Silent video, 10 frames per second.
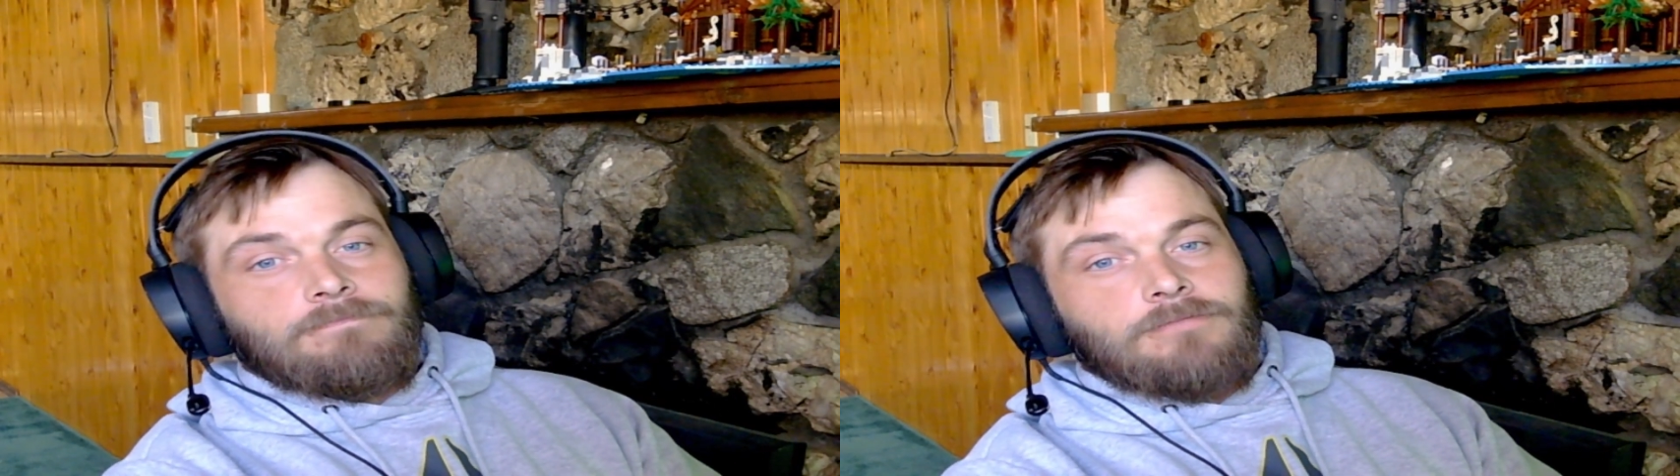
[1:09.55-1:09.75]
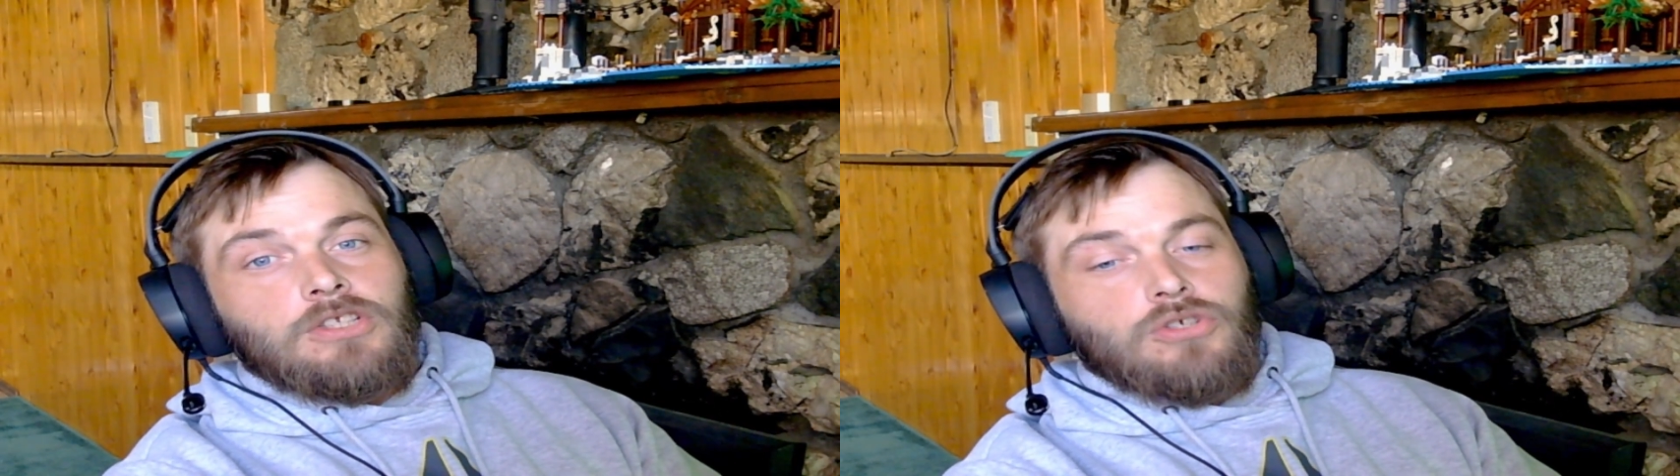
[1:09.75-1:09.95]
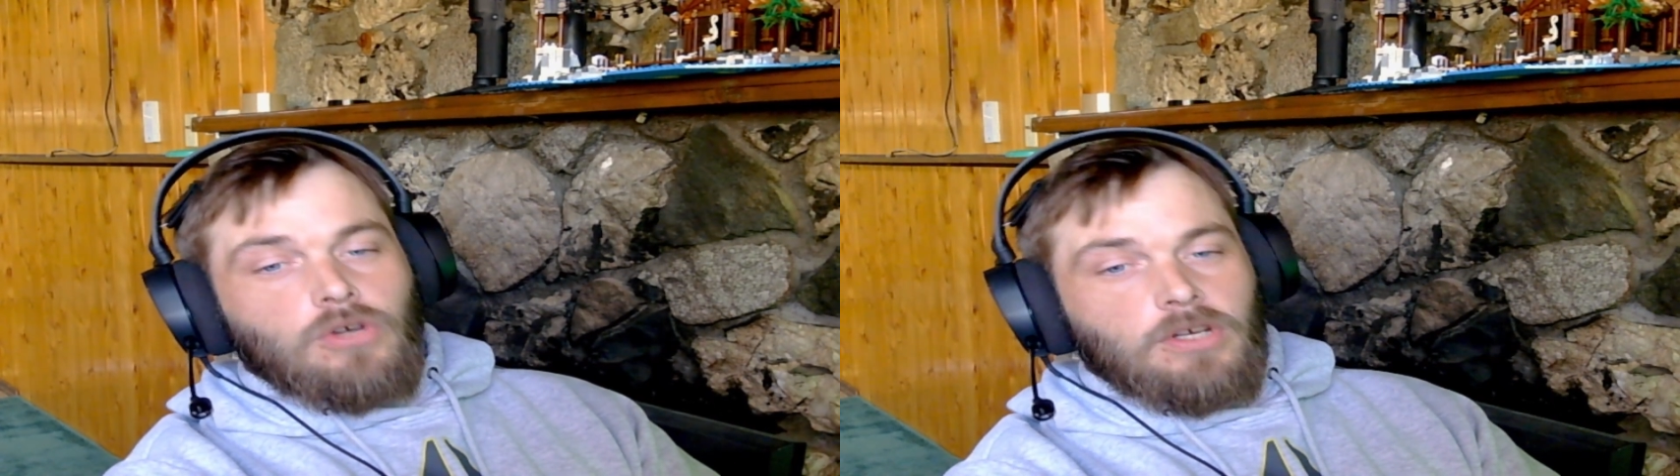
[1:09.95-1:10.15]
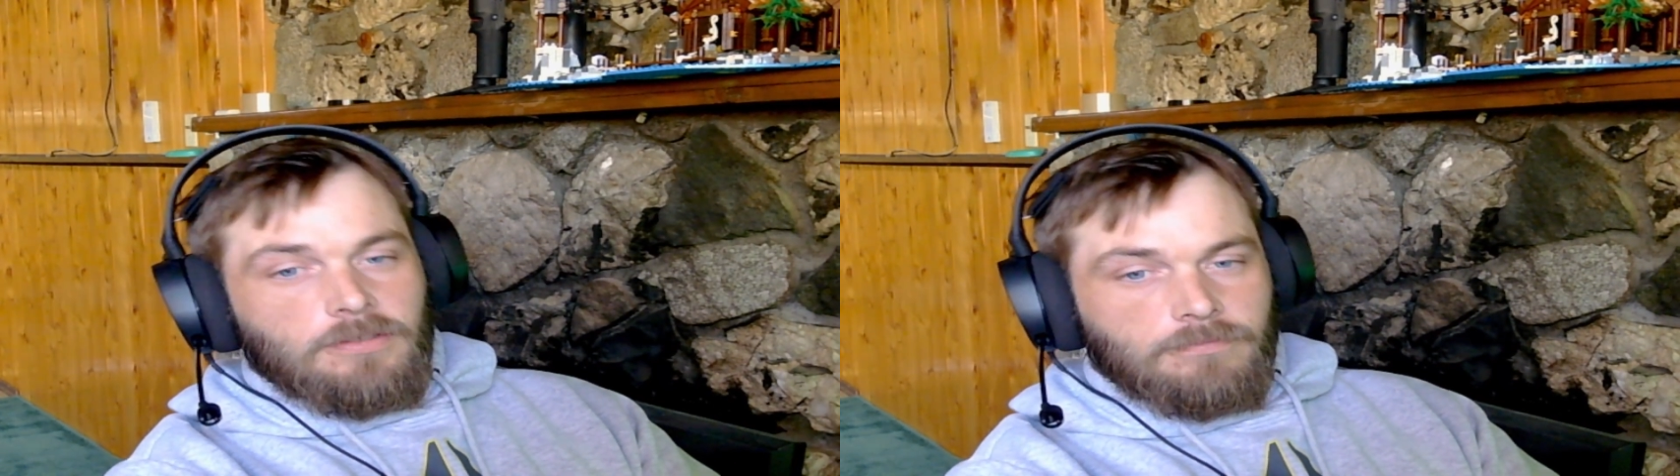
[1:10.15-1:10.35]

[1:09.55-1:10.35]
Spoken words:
Enjoy.